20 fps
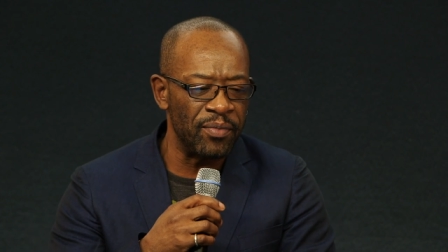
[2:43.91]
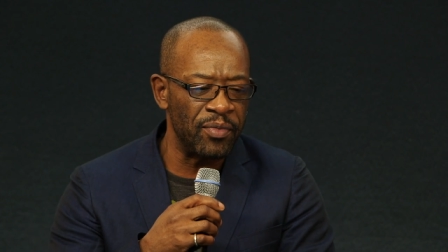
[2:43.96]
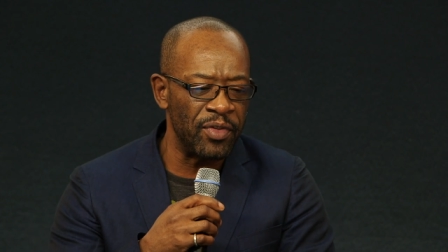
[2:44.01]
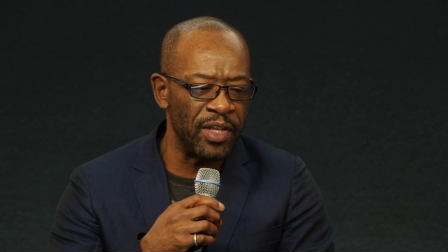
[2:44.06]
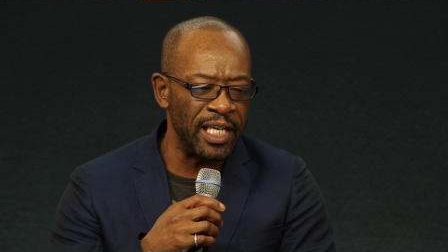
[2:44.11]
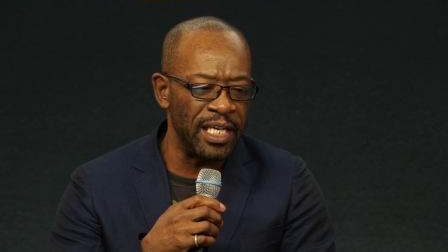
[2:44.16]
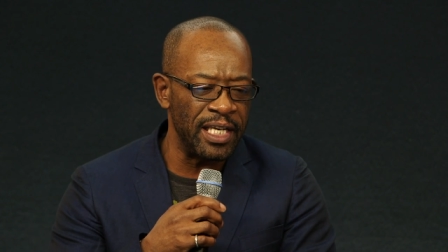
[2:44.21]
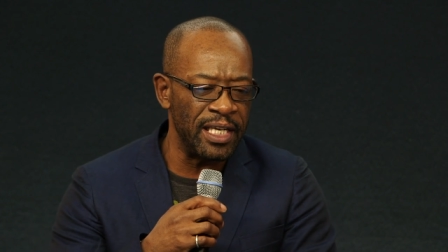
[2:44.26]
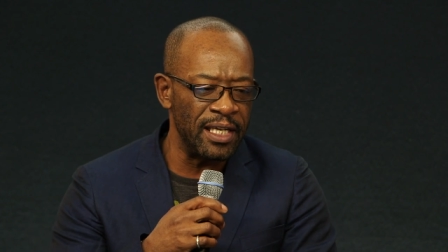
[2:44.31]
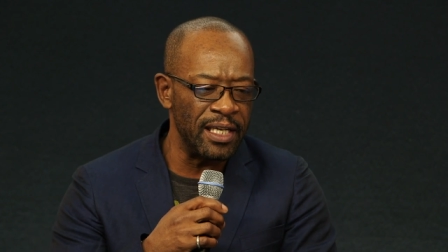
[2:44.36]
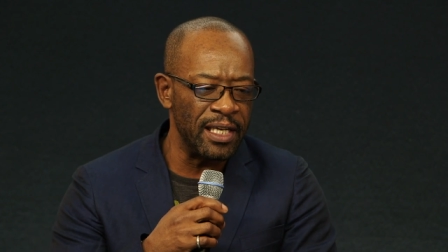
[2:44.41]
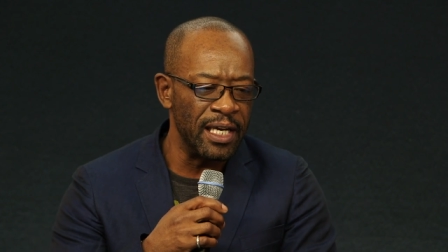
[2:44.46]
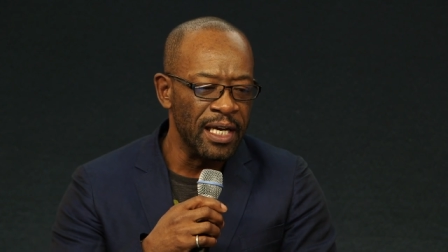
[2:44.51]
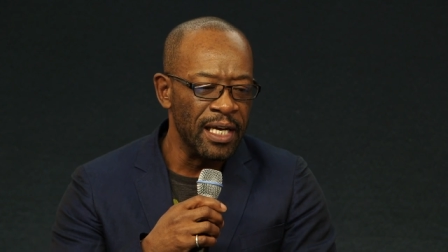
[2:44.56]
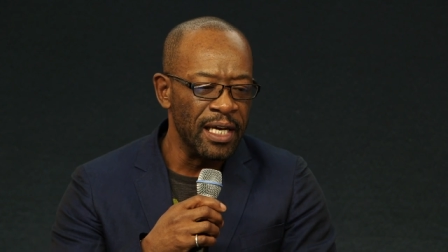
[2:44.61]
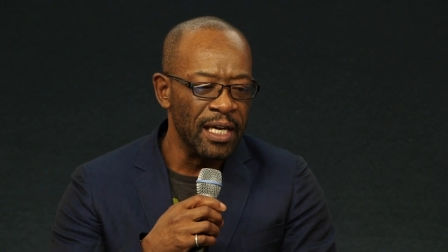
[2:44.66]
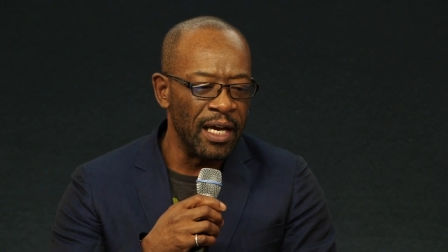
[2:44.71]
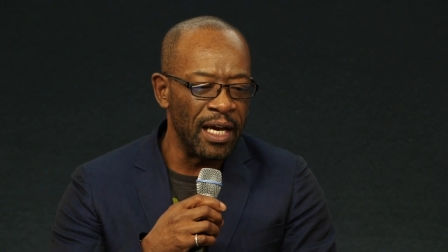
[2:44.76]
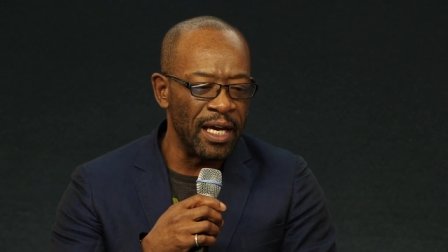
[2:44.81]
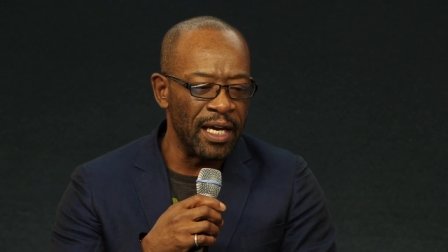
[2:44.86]
the
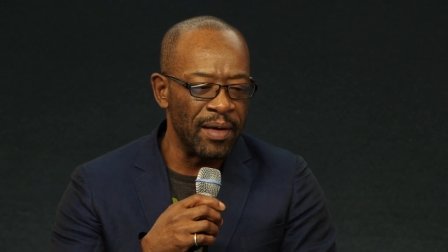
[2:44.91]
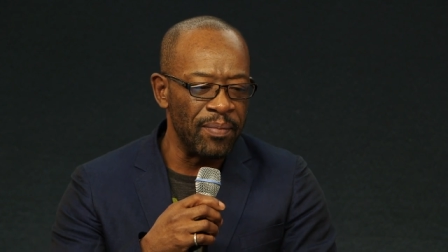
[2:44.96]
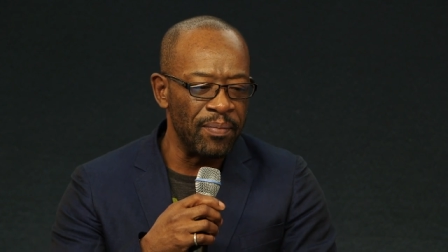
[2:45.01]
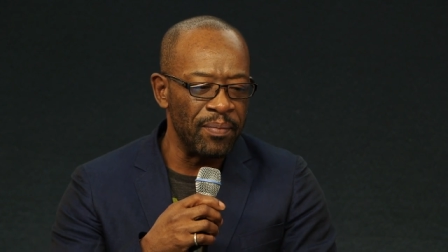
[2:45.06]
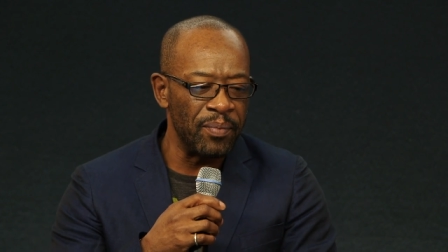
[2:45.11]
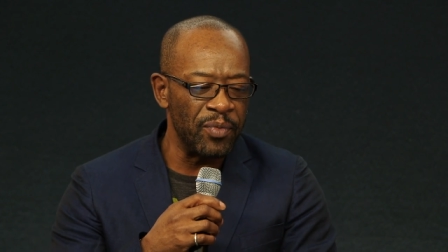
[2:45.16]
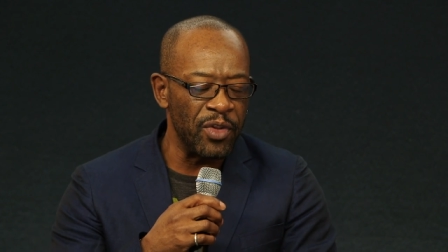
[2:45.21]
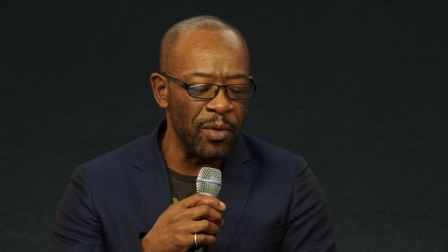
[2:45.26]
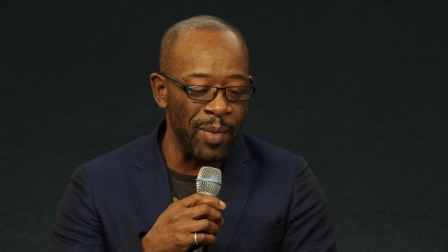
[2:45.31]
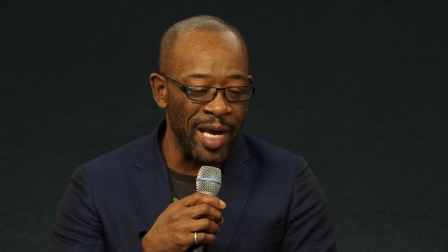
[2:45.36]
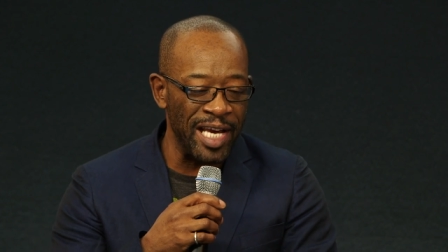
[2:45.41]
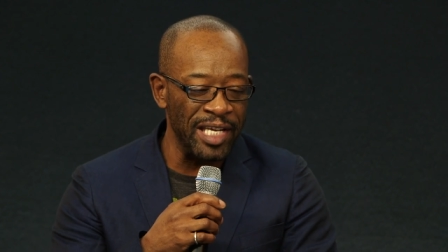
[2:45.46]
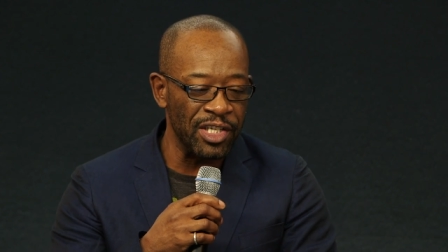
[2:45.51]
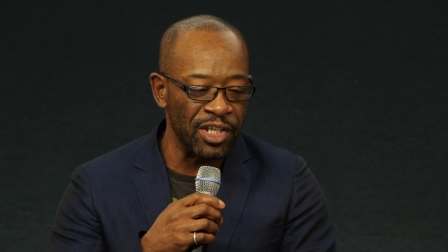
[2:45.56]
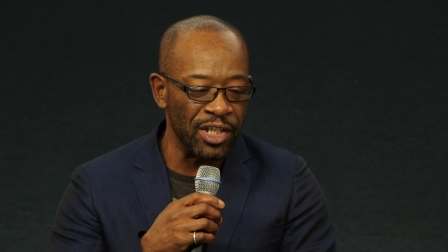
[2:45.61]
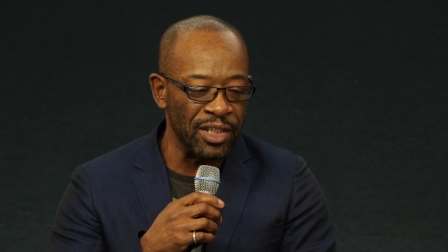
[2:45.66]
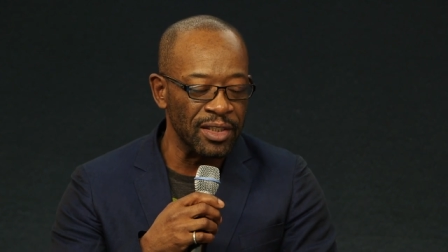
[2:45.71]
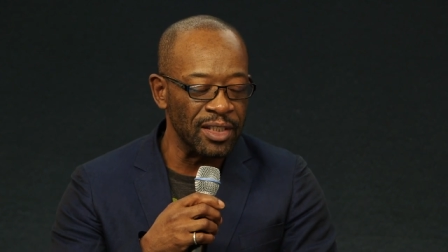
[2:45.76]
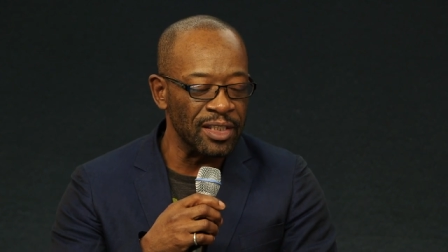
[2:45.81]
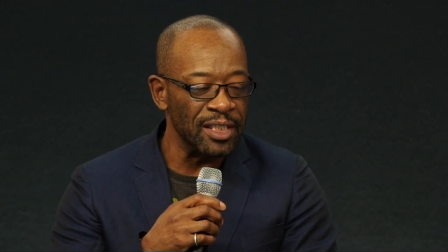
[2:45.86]
um, the
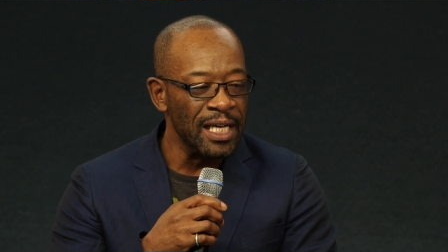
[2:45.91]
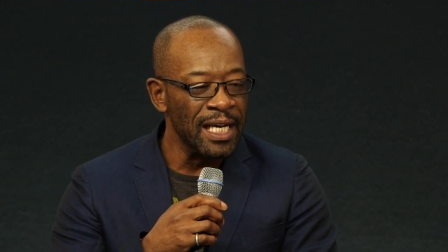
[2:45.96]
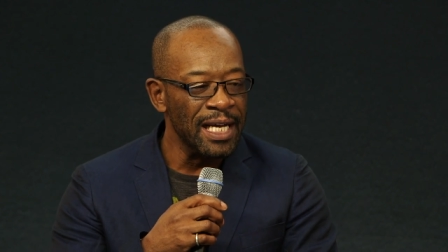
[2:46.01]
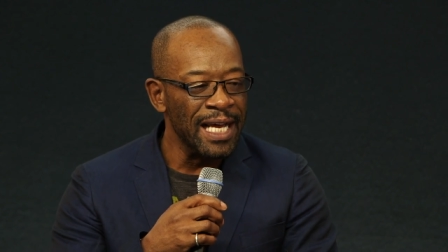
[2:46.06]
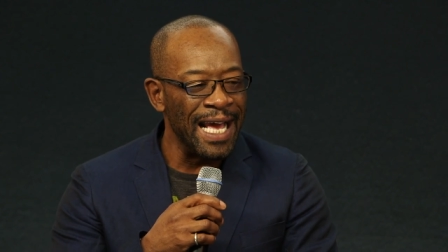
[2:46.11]
patient,